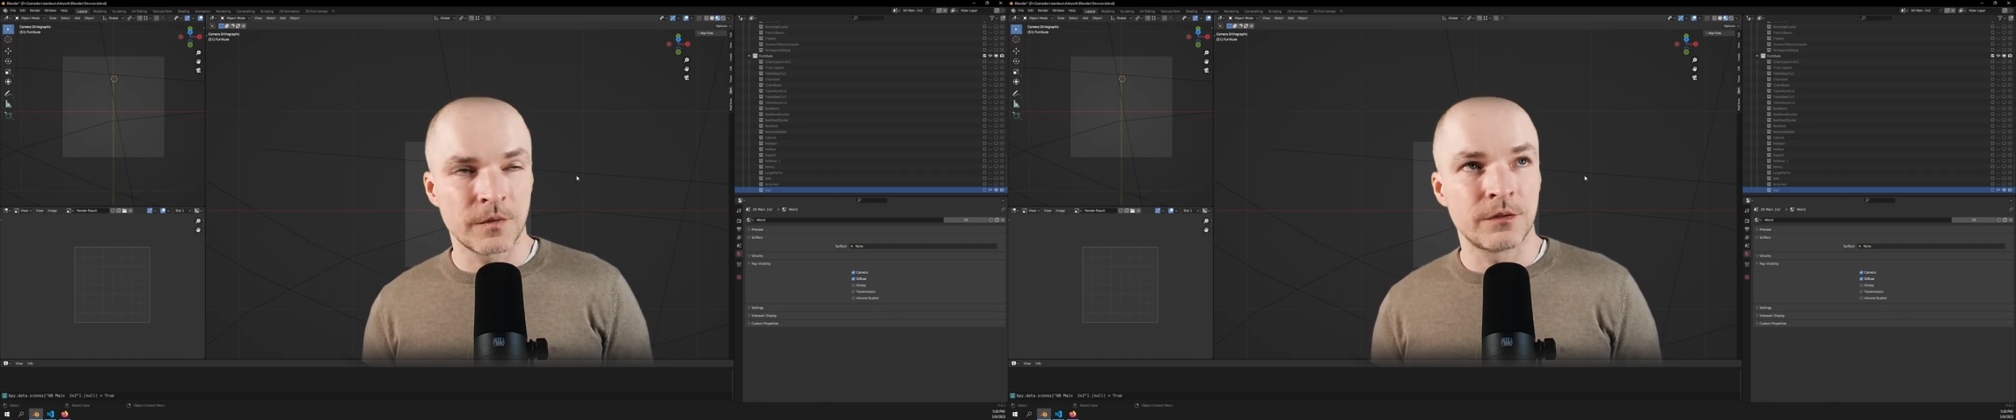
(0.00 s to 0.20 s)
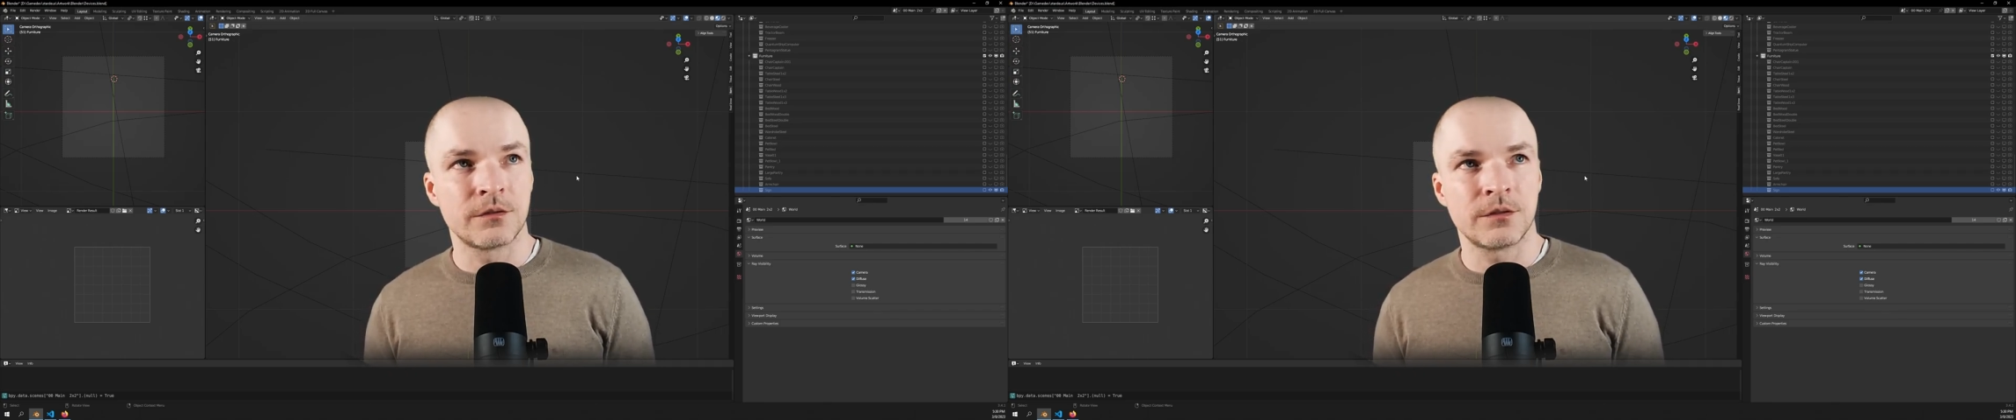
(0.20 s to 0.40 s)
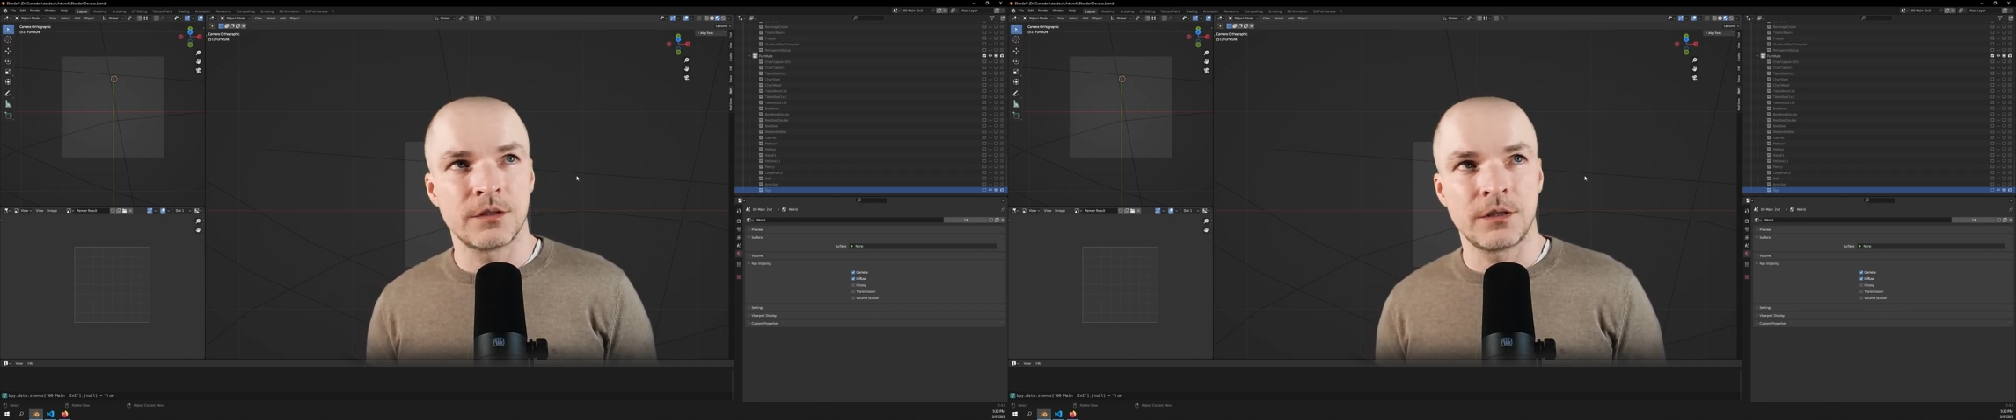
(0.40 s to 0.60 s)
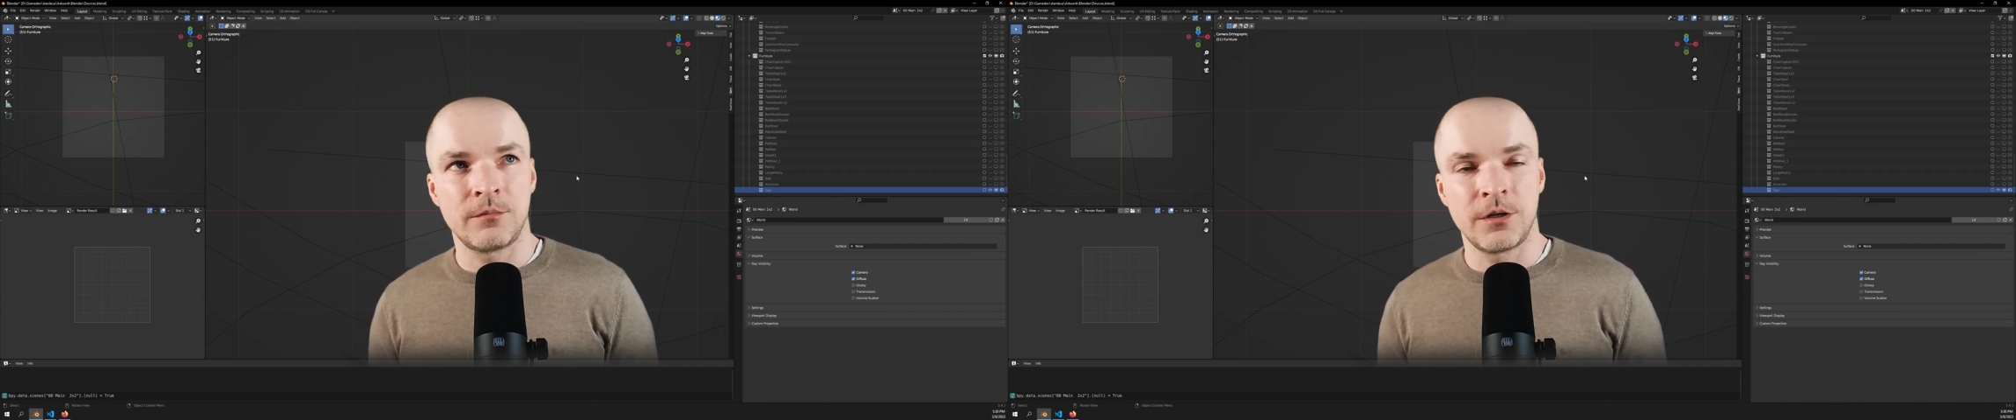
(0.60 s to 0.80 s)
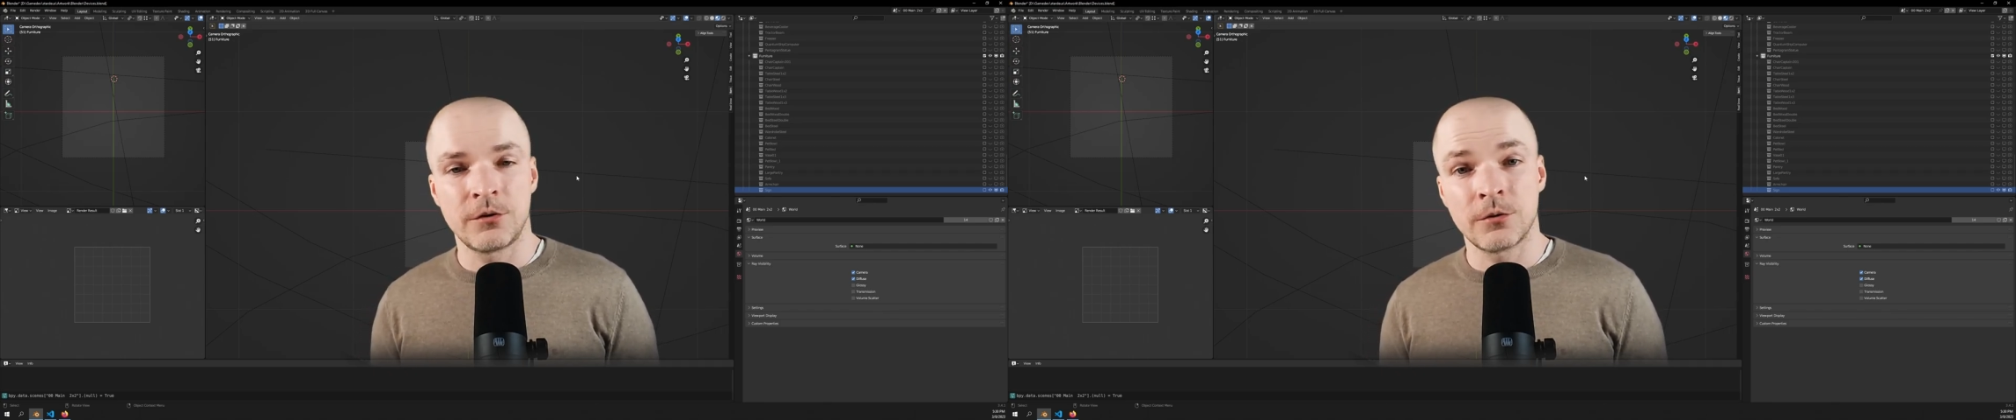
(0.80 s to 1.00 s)
but I
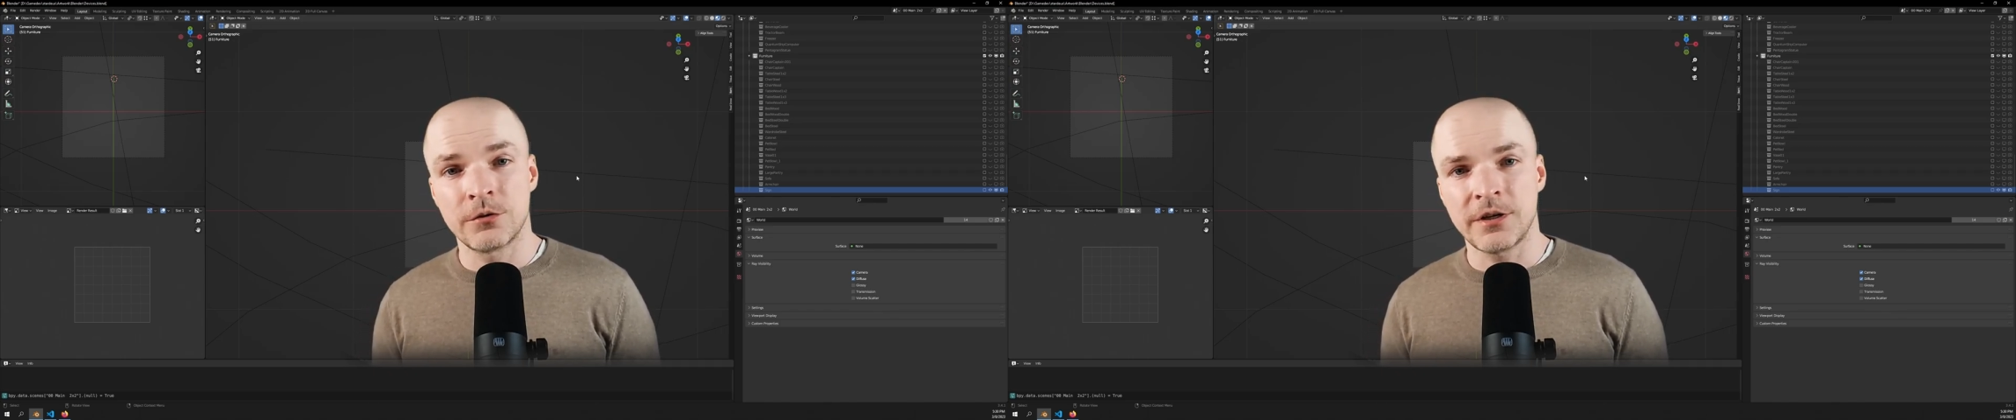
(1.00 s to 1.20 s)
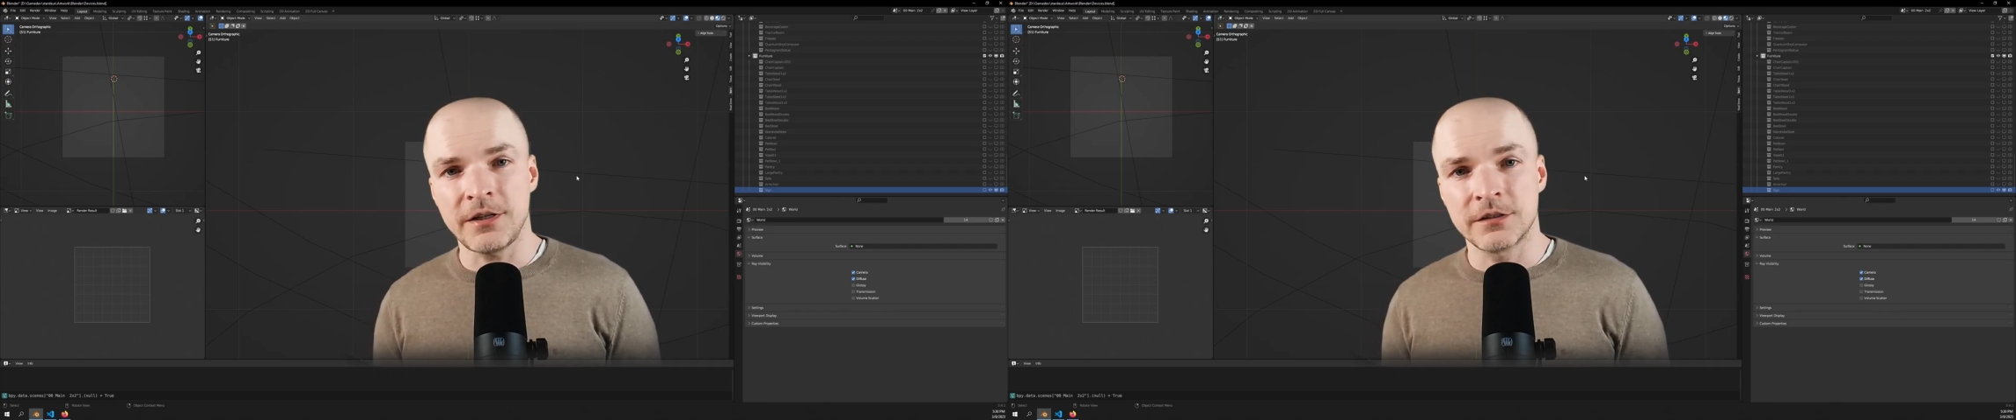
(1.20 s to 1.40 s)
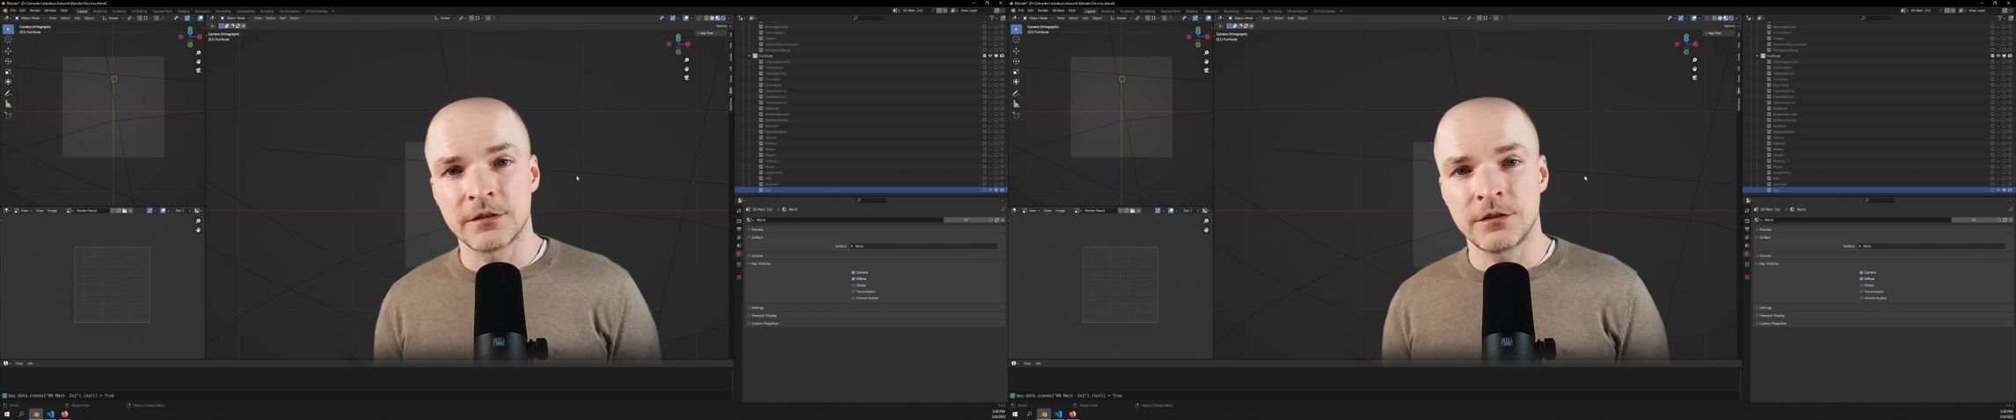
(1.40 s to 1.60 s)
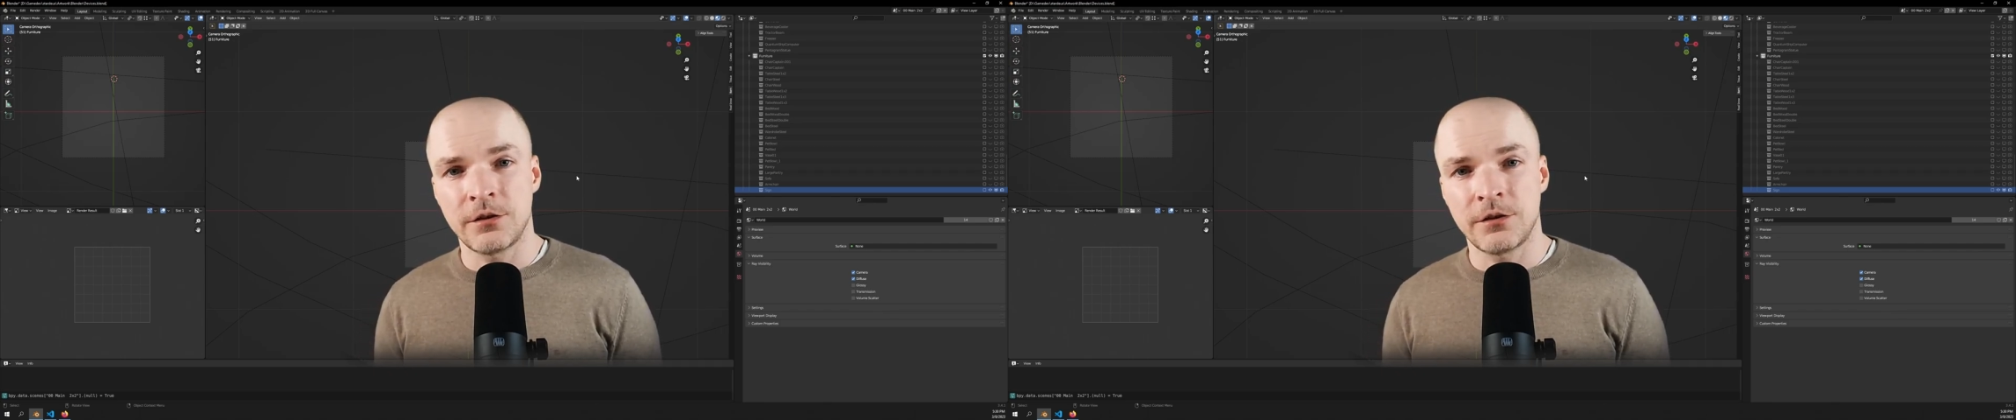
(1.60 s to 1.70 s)
make all the assets